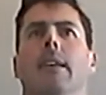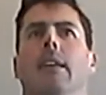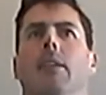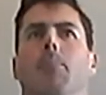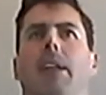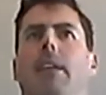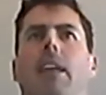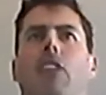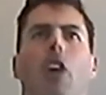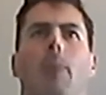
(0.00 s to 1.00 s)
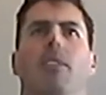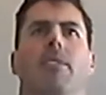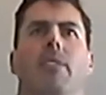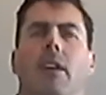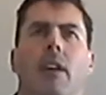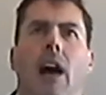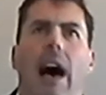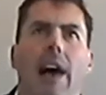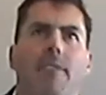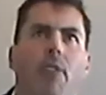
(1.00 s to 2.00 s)
But in terms of
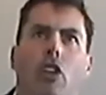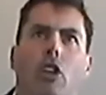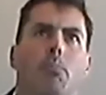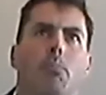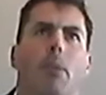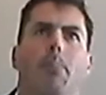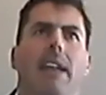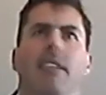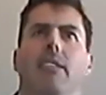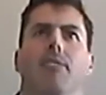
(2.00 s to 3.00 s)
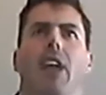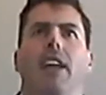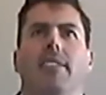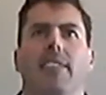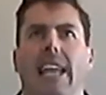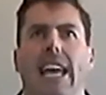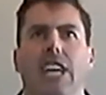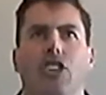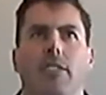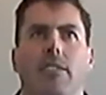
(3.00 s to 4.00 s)
high volume, repetitive
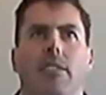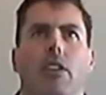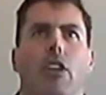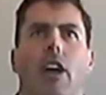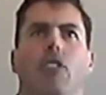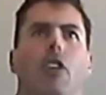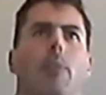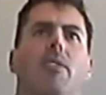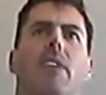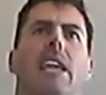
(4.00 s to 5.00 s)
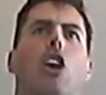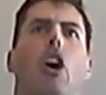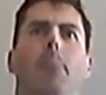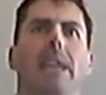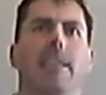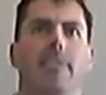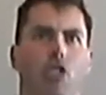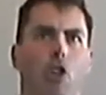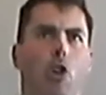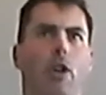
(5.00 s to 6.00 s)
reconciliations, you know, in terms of the E R Ps that
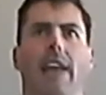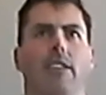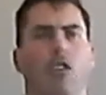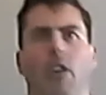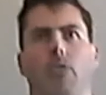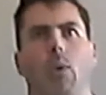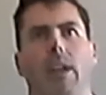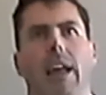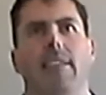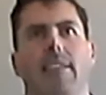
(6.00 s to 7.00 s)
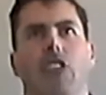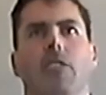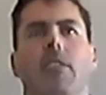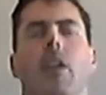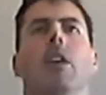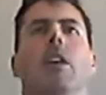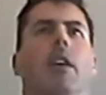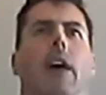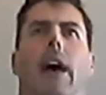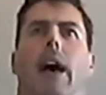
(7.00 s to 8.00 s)
you look at across organizations,
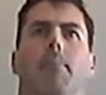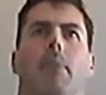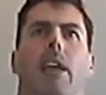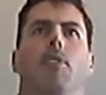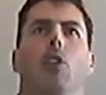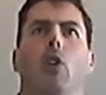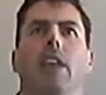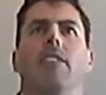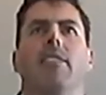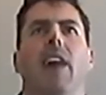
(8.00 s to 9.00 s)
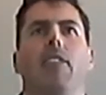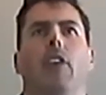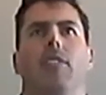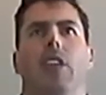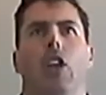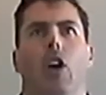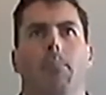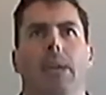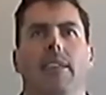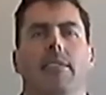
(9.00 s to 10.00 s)
Um, if you look inside those E R
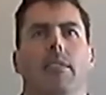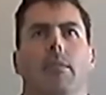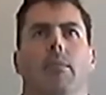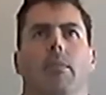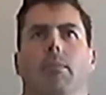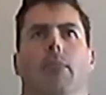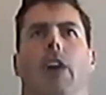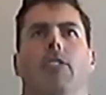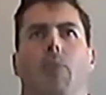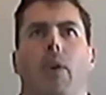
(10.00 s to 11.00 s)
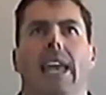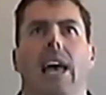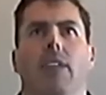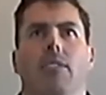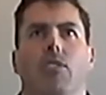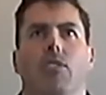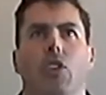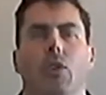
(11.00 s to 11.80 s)
Ps, most of what accountants do